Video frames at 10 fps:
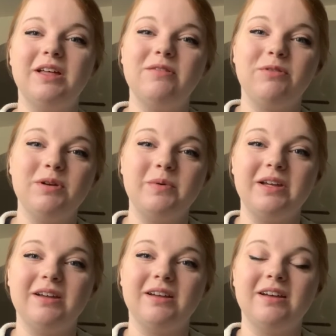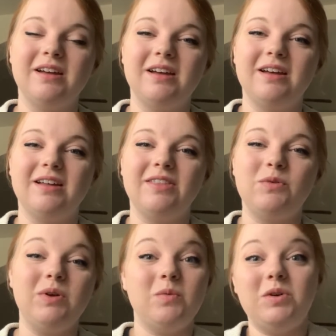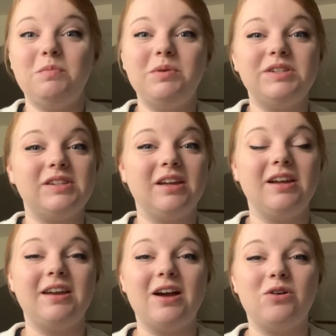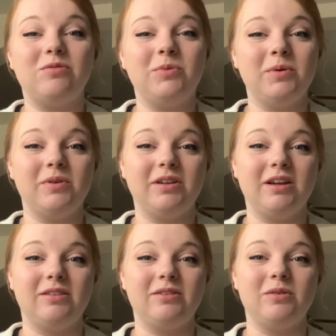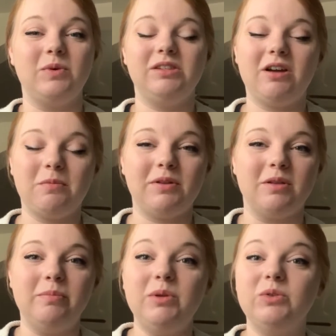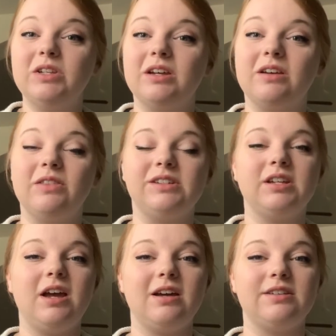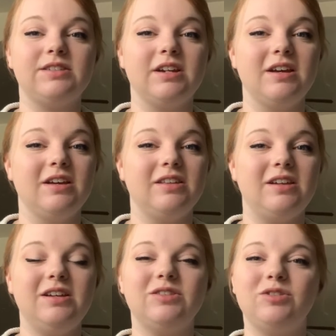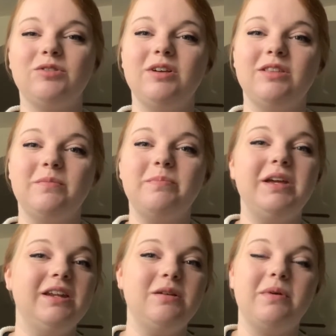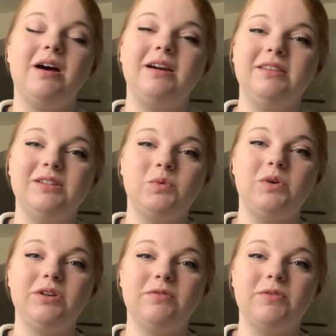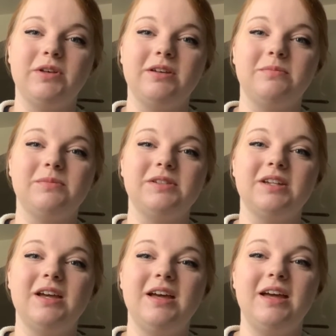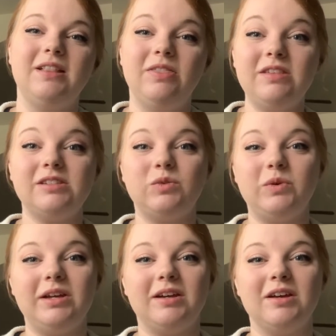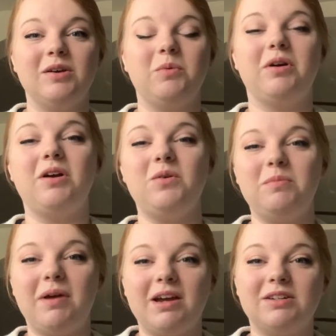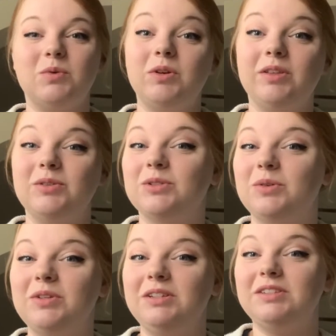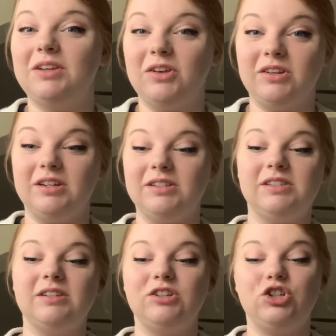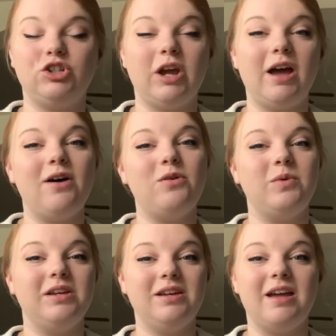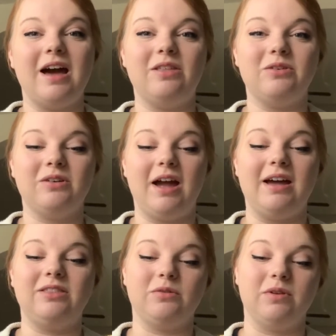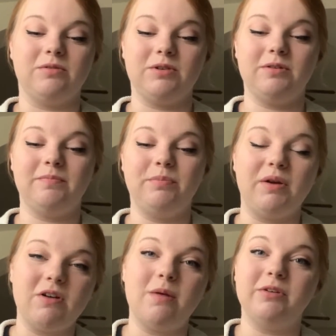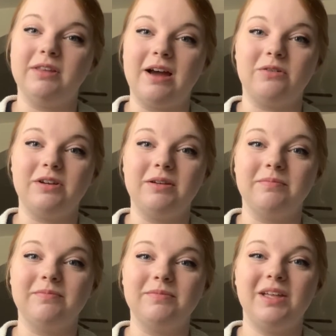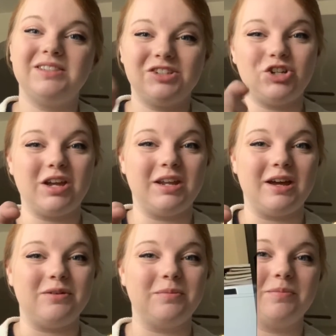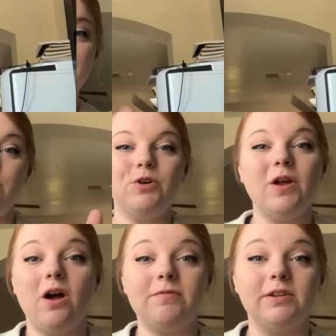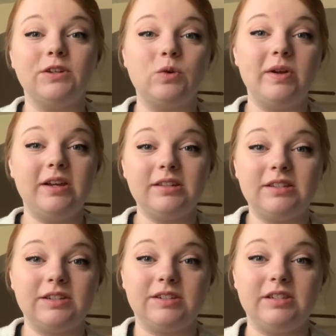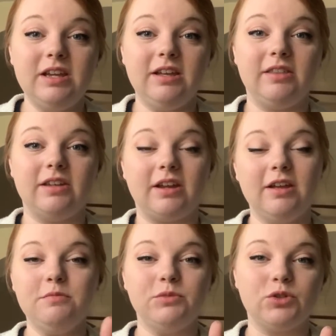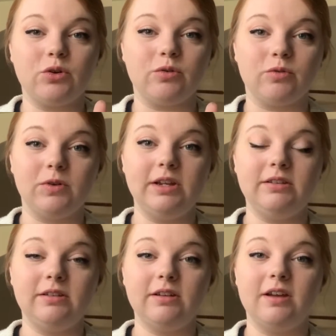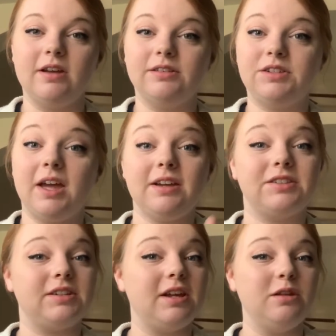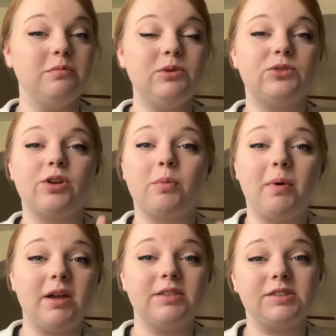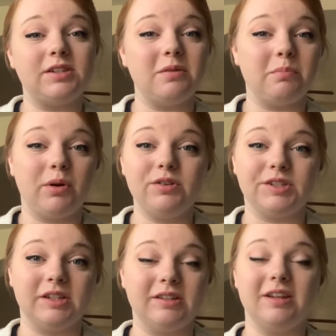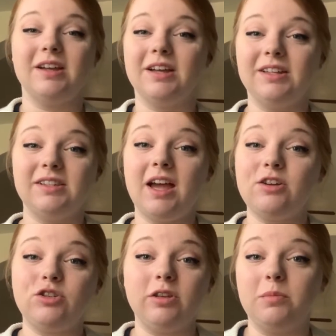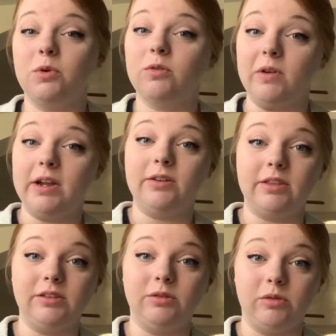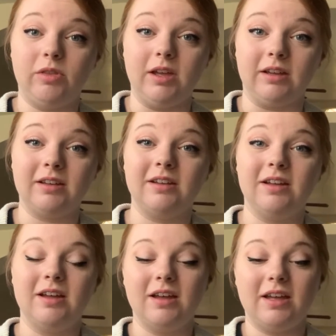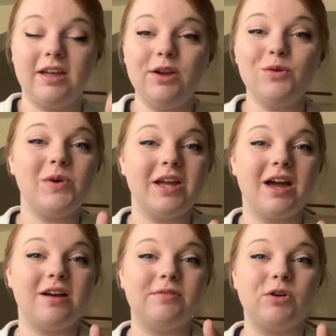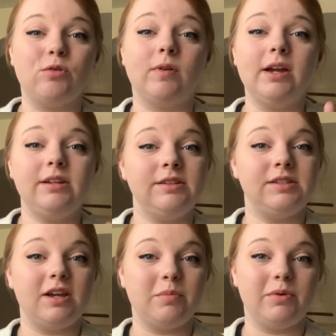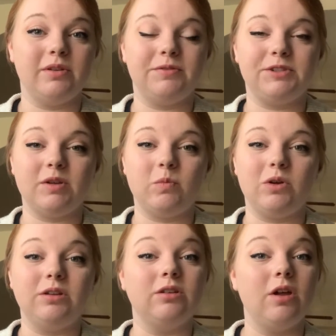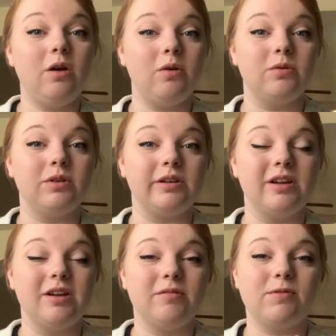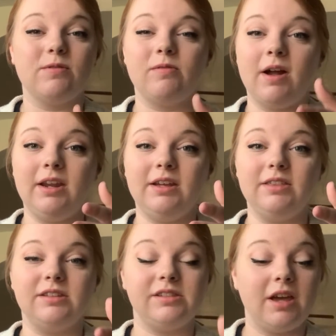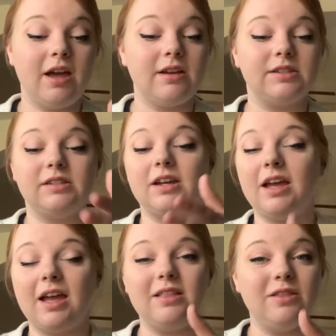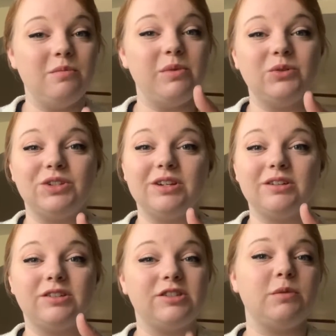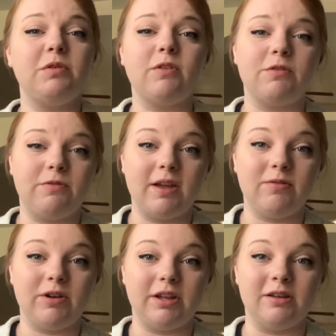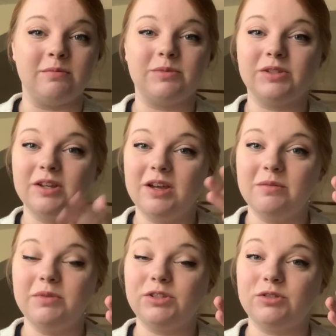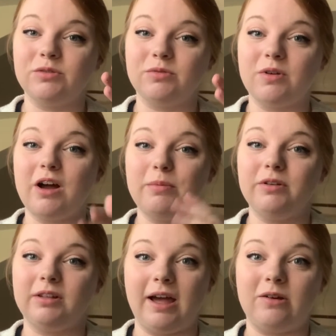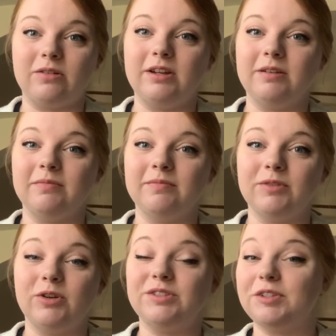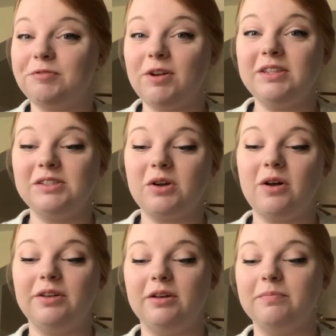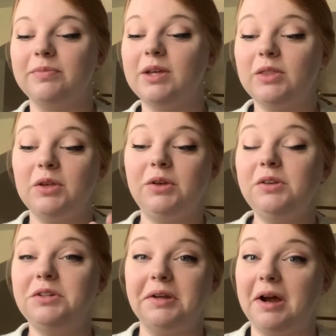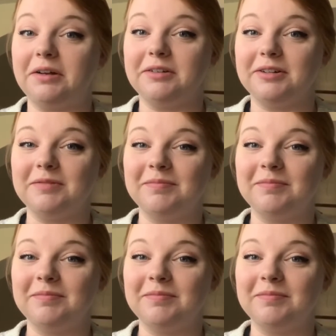every week that we would be singing now if we were together. We talk about the music, the text, the history and the meaning behind these wonderful hymns. And this week, we're going back to one of those oldies and goodies, Shall We Gather at the River by Robert Lowry. Let's check it out. Not very often do we get to see that hymns are written, text, and music by the same person. It's actually more rare than you'd think. Here we have a great example of someone known for writing the text and the music to some of our favorite hymns, Mr. Robert Lowry or as his friends called him, the good doctor.